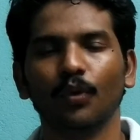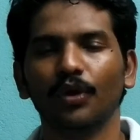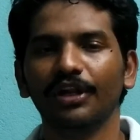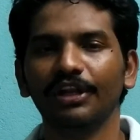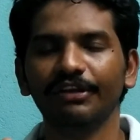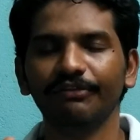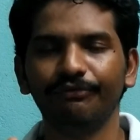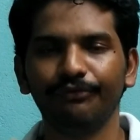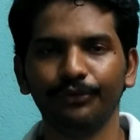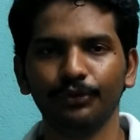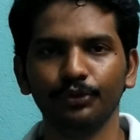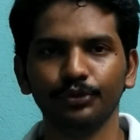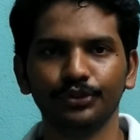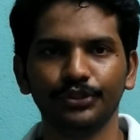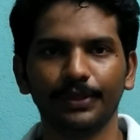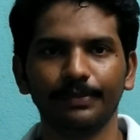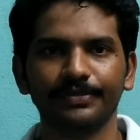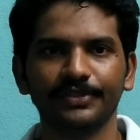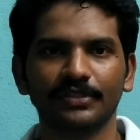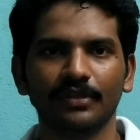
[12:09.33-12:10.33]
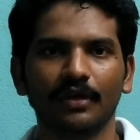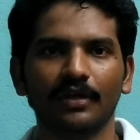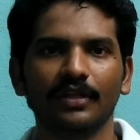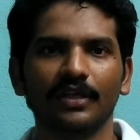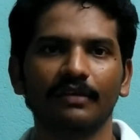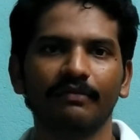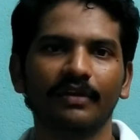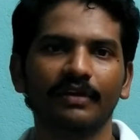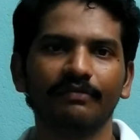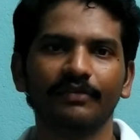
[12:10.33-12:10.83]
Only few ships
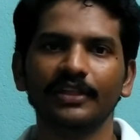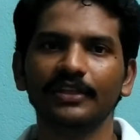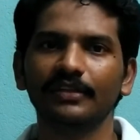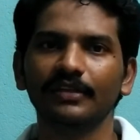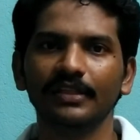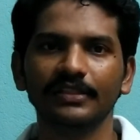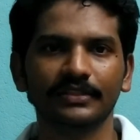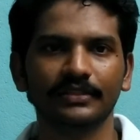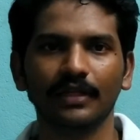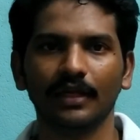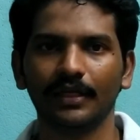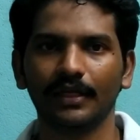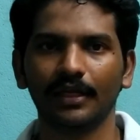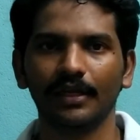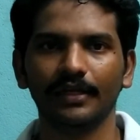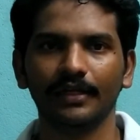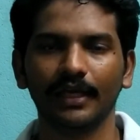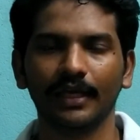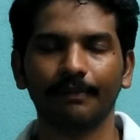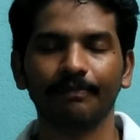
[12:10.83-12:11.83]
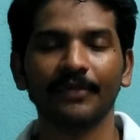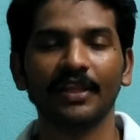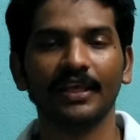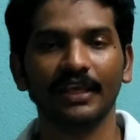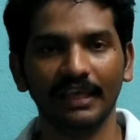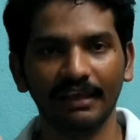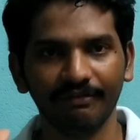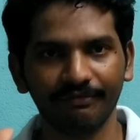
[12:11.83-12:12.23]
are given with this dirty oil tank.